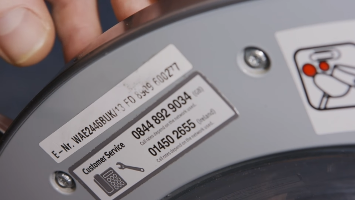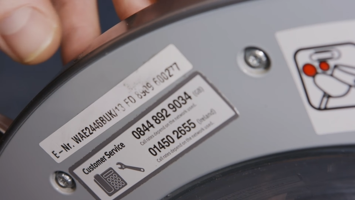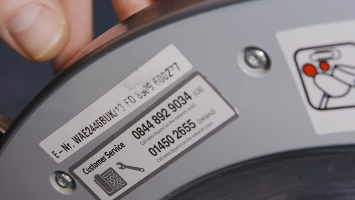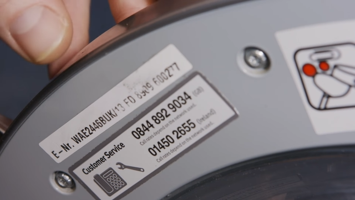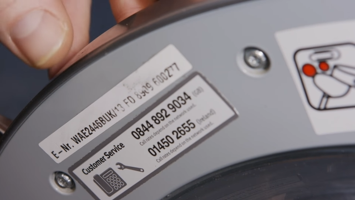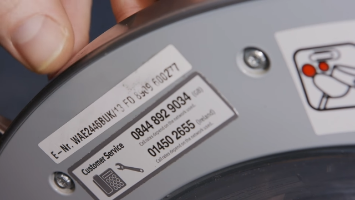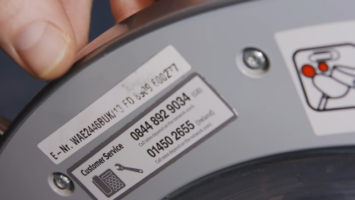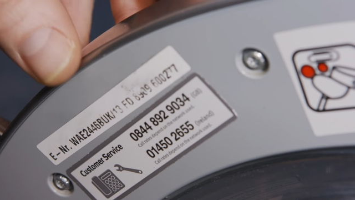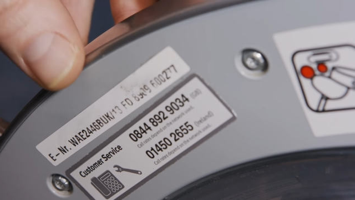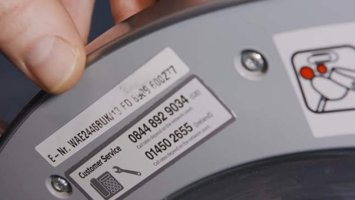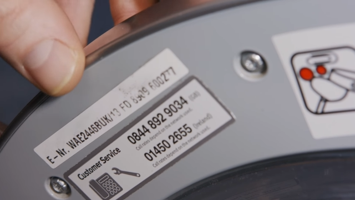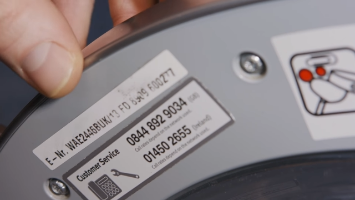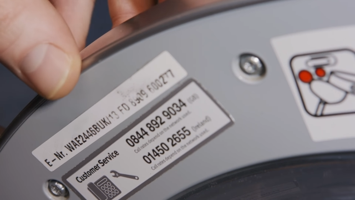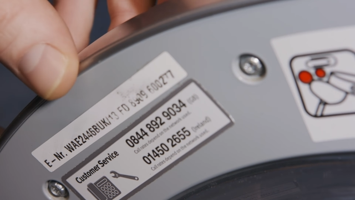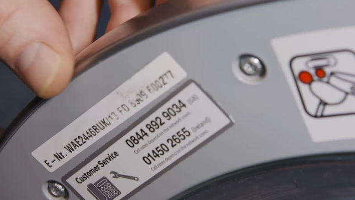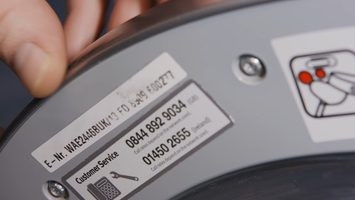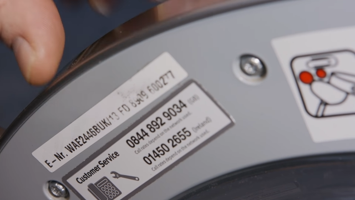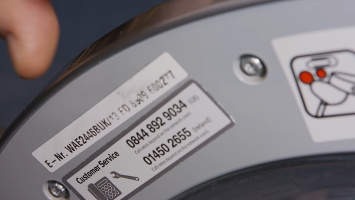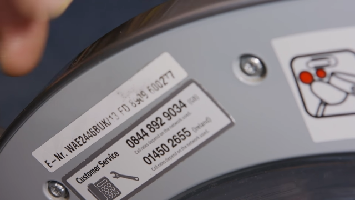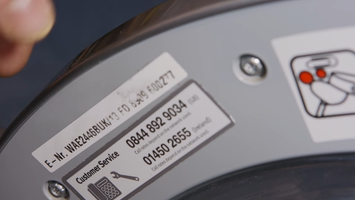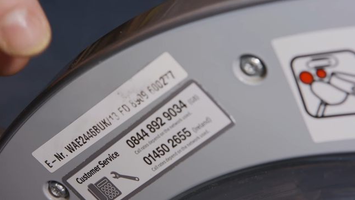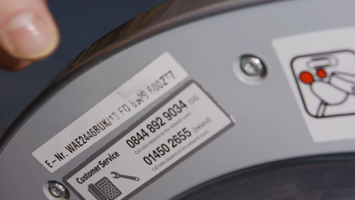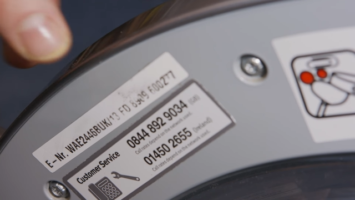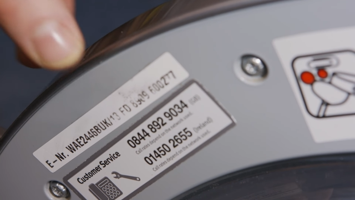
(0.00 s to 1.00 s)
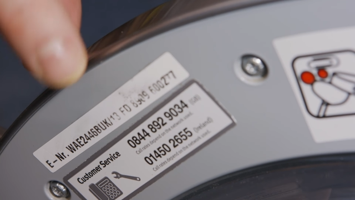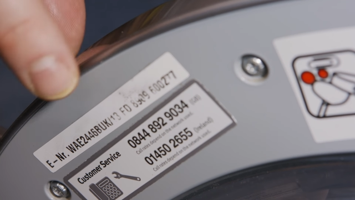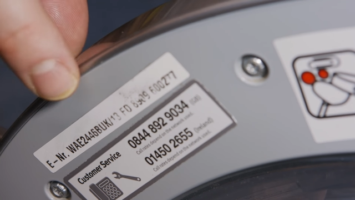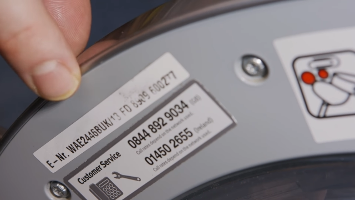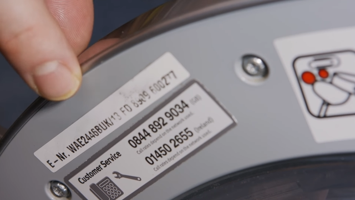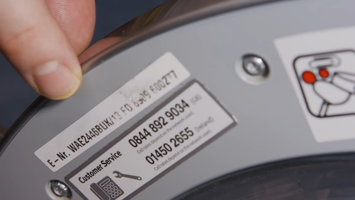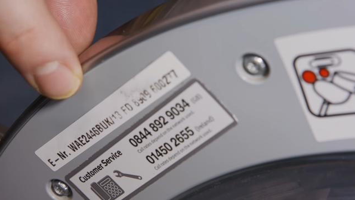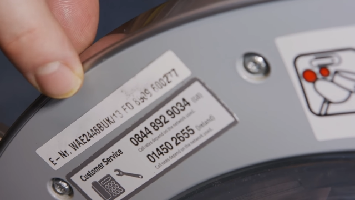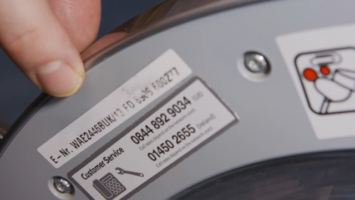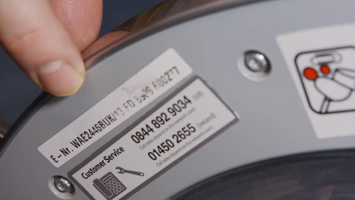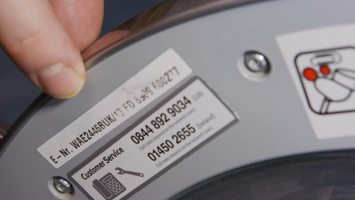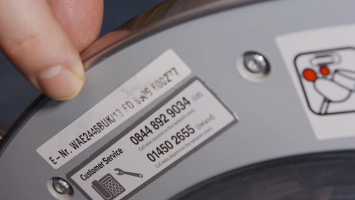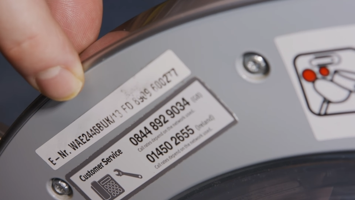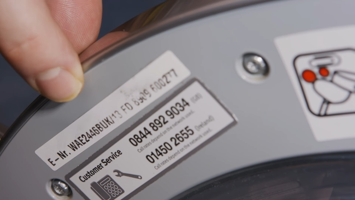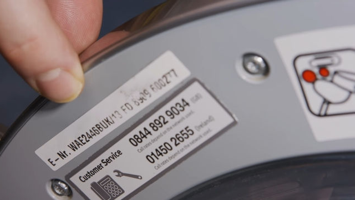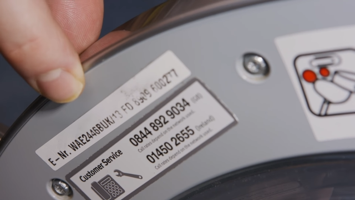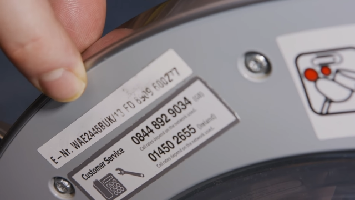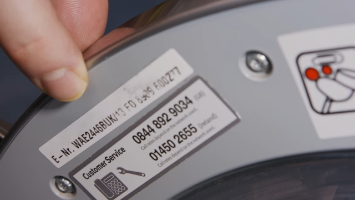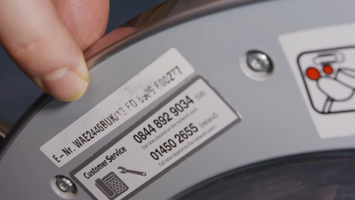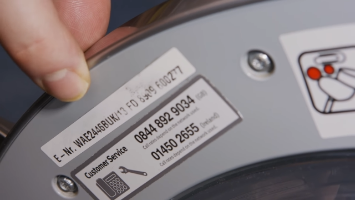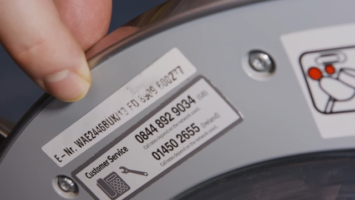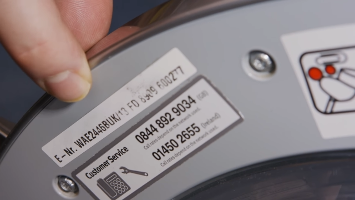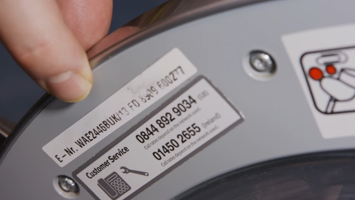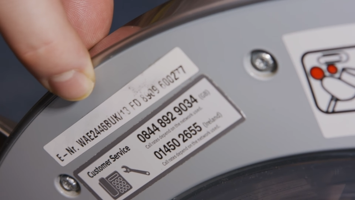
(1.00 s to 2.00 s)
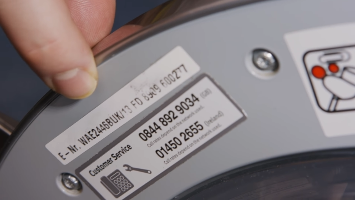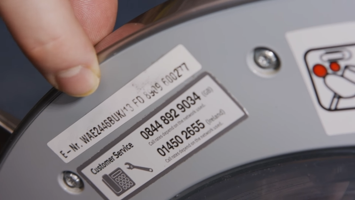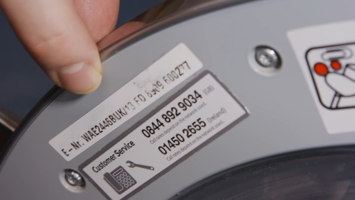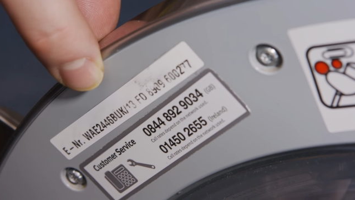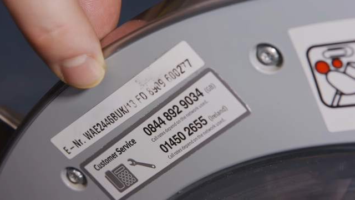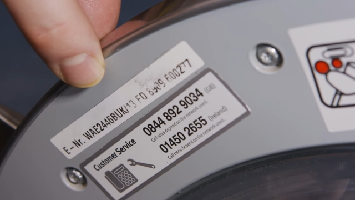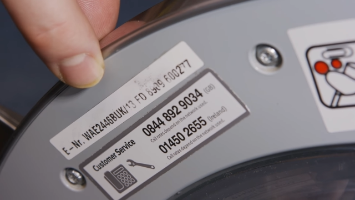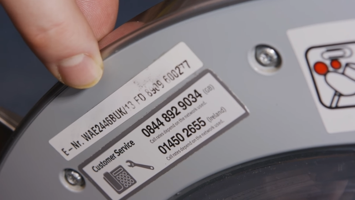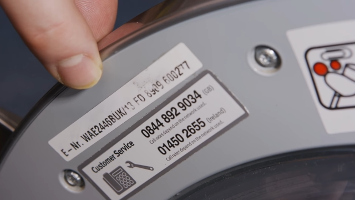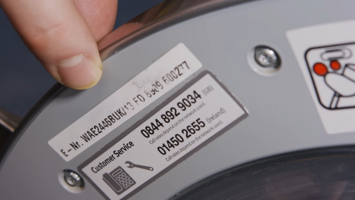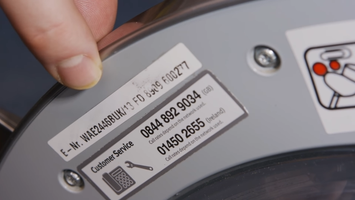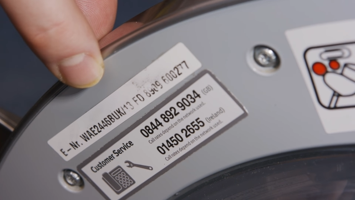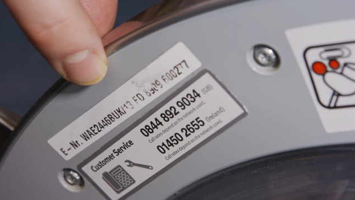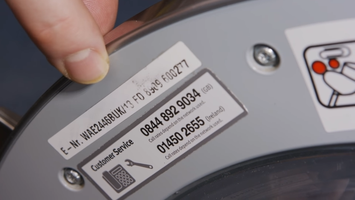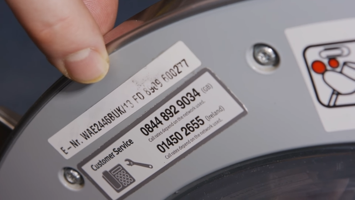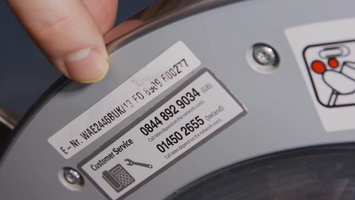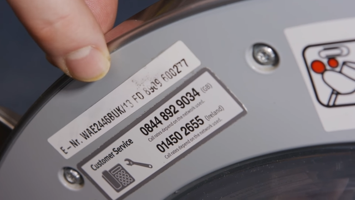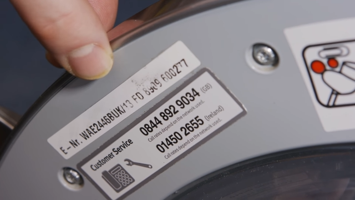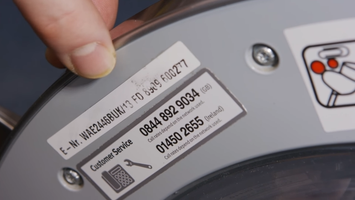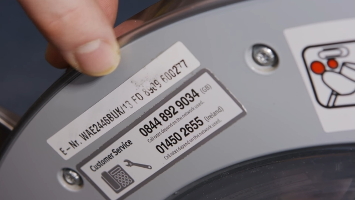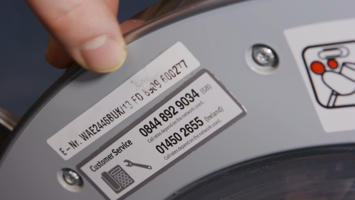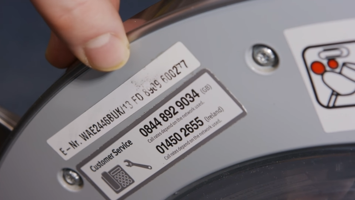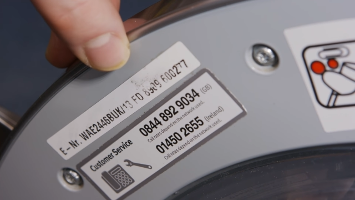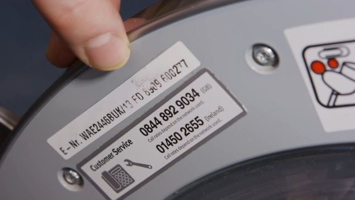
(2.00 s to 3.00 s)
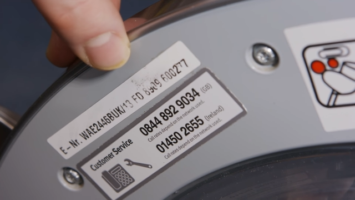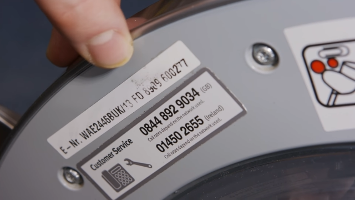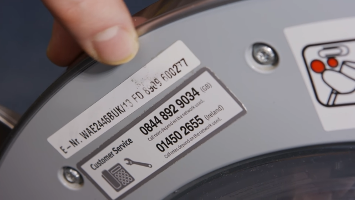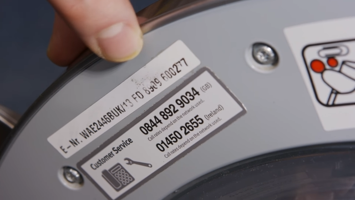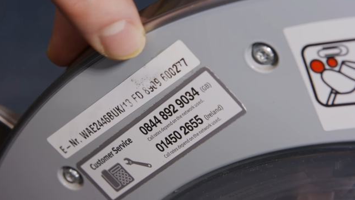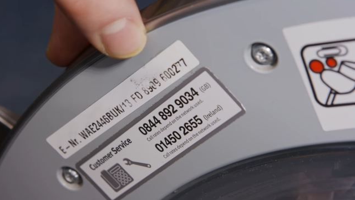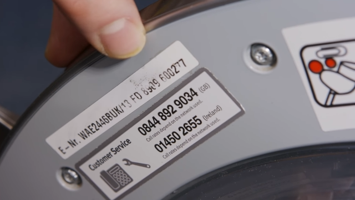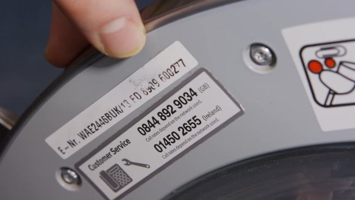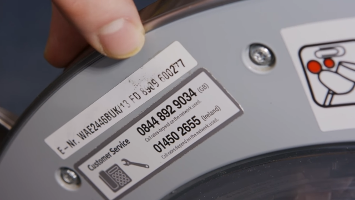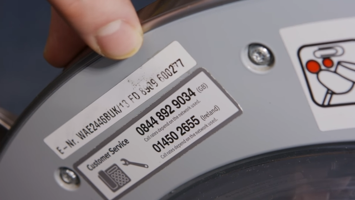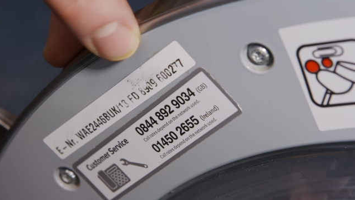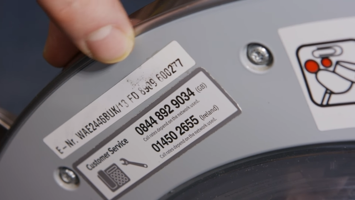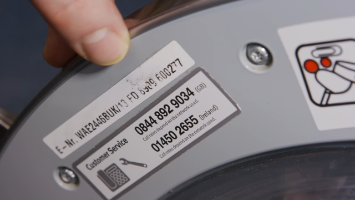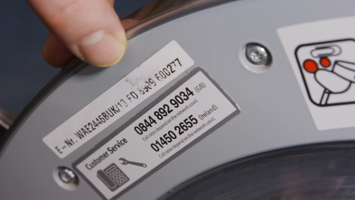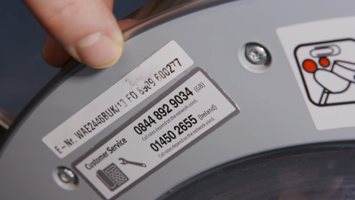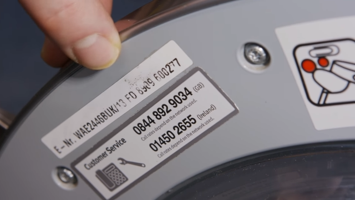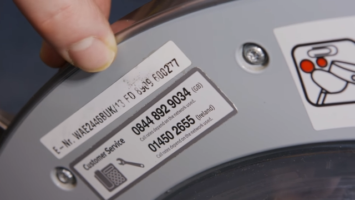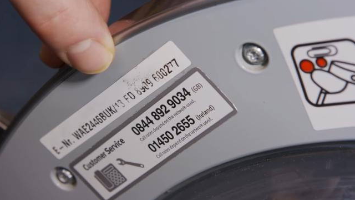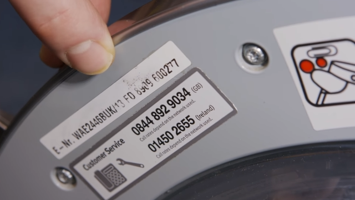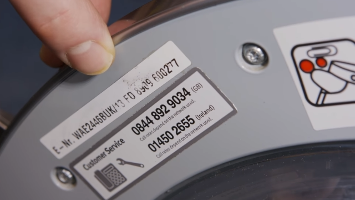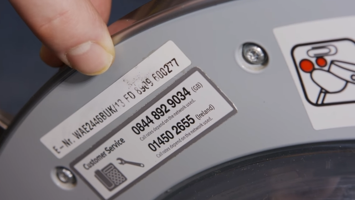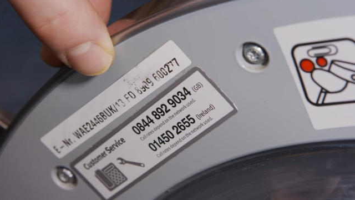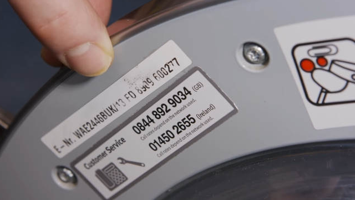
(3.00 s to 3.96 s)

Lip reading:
No face is visible, so there are no lips to read.